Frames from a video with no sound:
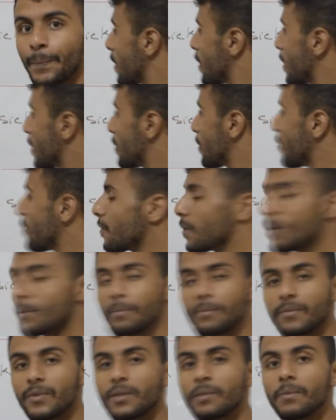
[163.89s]
Now, the verb
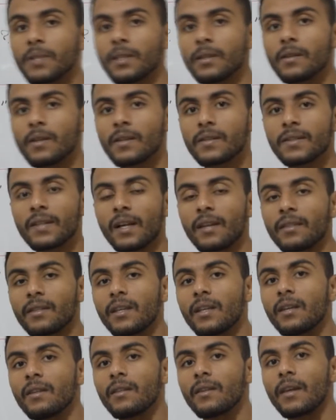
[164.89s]
to be does not
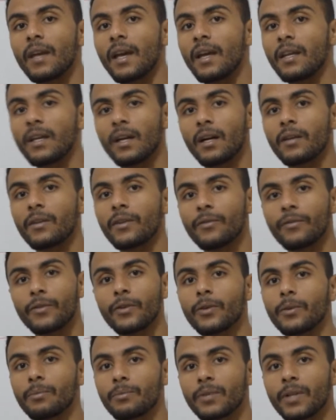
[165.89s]
need any other
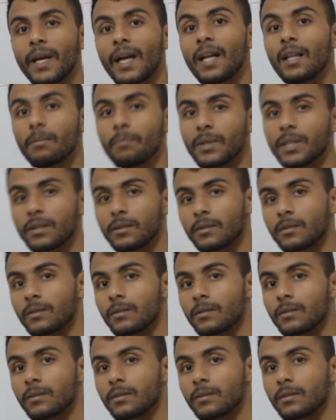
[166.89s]
verb to help it